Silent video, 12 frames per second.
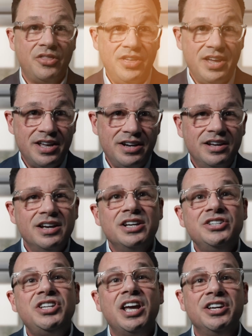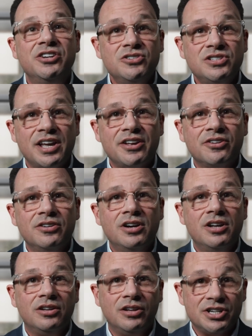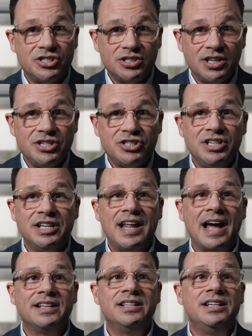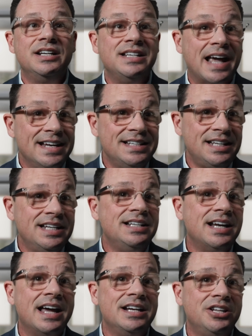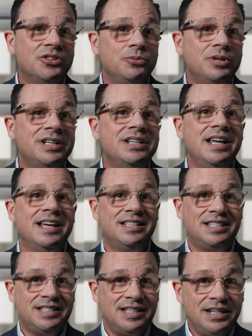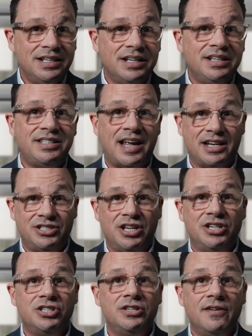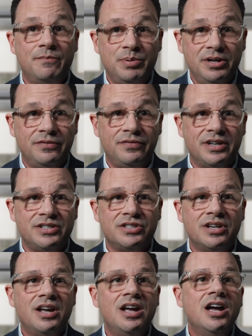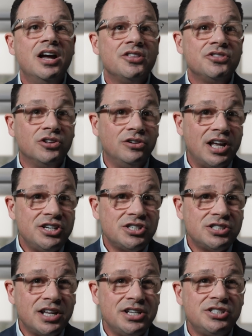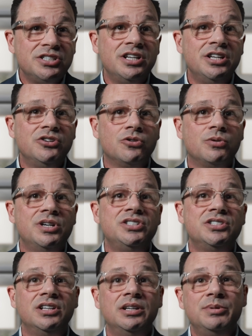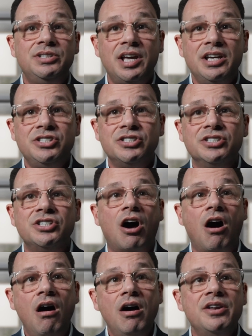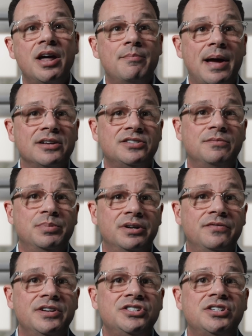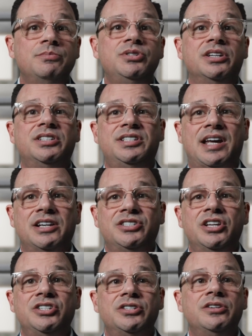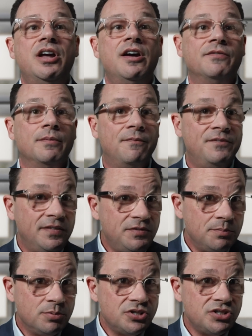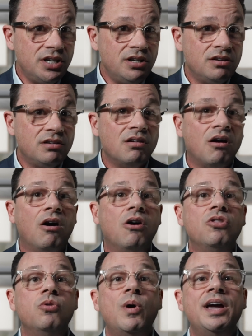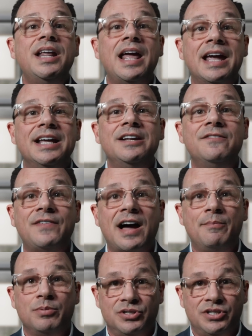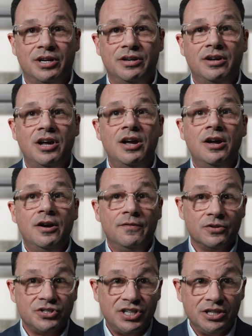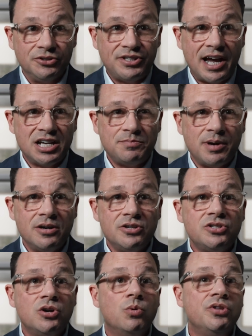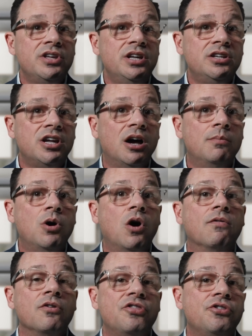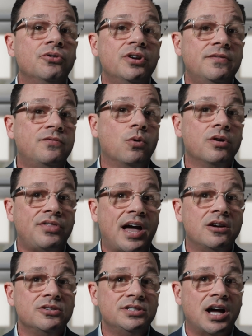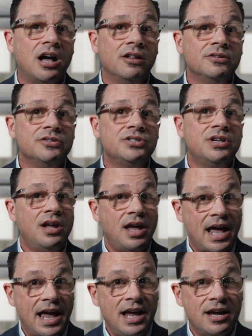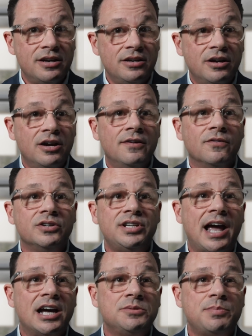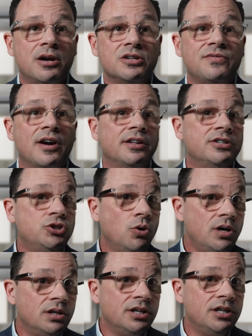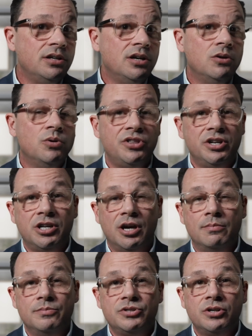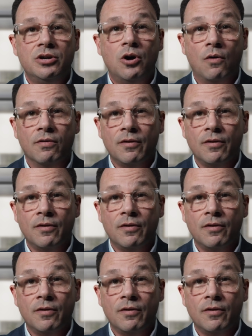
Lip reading: Then, 10 years later, legislation enacted in 1993 extended taxation of benefits. The legislation increased the limitations on amounts of benefits subject to taxation from 50% all the way to 85% for single taxpayers with income over $34,000 and for taxpayers filing jointly with incomes over